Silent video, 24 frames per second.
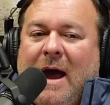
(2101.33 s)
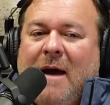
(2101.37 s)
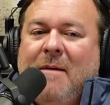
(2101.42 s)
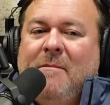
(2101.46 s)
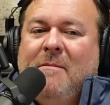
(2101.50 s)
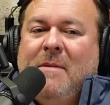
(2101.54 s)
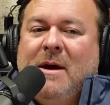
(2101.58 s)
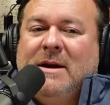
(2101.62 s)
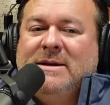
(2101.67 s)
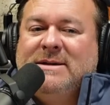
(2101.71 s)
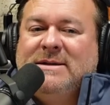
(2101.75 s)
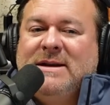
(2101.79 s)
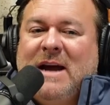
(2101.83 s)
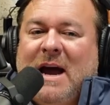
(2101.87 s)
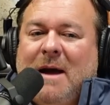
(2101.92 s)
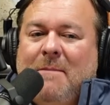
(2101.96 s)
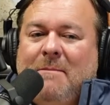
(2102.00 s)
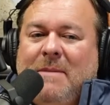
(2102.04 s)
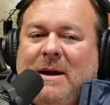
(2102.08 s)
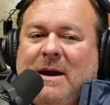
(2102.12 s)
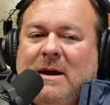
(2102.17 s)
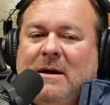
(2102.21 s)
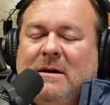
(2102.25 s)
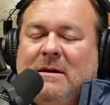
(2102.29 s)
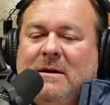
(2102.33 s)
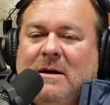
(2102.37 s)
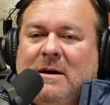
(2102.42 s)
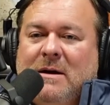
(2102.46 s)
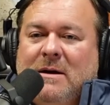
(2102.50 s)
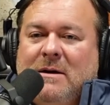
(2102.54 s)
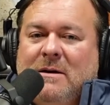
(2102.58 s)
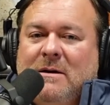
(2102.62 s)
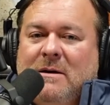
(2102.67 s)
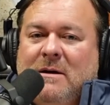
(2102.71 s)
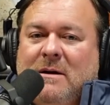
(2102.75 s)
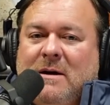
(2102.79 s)
must not be a
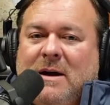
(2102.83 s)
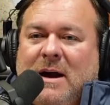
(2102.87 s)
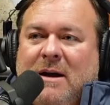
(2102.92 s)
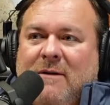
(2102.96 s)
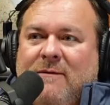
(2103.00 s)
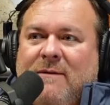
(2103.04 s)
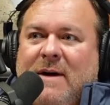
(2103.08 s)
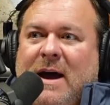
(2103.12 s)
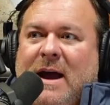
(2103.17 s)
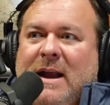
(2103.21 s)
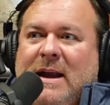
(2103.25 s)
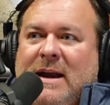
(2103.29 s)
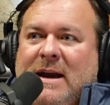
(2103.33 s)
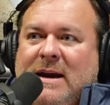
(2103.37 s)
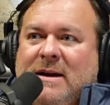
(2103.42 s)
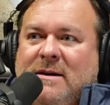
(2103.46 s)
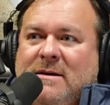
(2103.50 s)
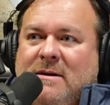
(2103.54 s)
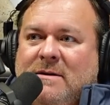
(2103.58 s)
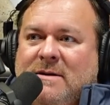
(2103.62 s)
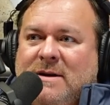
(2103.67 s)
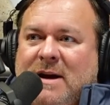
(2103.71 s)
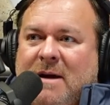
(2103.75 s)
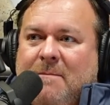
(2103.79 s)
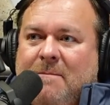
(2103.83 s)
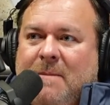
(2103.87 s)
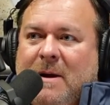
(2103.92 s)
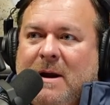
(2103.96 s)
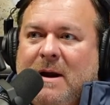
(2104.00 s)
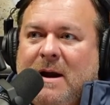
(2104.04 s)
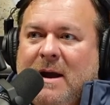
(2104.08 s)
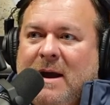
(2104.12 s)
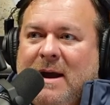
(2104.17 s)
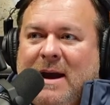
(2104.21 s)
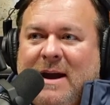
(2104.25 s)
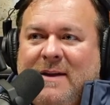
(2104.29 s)
good cook if I need to temp
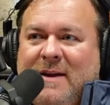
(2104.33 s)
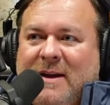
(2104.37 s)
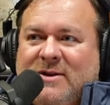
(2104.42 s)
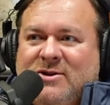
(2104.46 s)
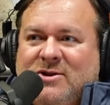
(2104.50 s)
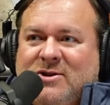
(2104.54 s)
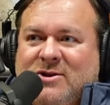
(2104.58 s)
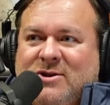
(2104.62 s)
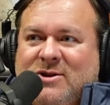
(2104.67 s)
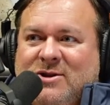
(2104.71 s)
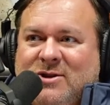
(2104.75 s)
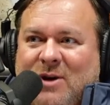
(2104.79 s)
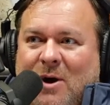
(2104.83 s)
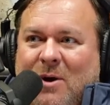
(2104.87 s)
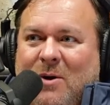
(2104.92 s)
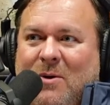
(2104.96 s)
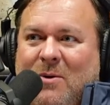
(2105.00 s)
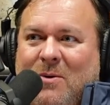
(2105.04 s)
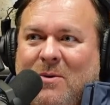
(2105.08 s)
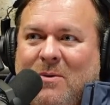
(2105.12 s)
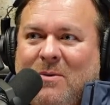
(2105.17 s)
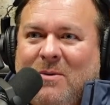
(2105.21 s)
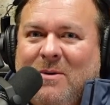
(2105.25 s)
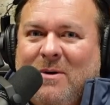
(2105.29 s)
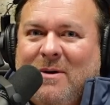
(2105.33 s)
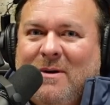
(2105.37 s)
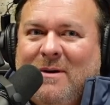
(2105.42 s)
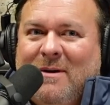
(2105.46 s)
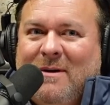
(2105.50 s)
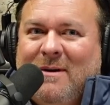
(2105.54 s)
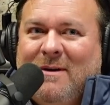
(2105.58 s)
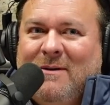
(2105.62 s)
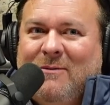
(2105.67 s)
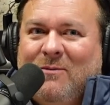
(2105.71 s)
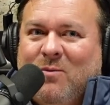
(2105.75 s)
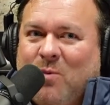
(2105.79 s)
it. And it's so
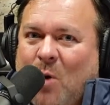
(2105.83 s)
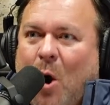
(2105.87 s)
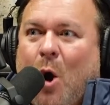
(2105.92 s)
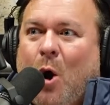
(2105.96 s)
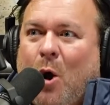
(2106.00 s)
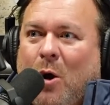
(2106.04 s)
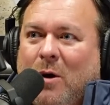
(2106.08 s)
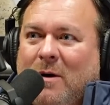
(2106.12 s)
wrong.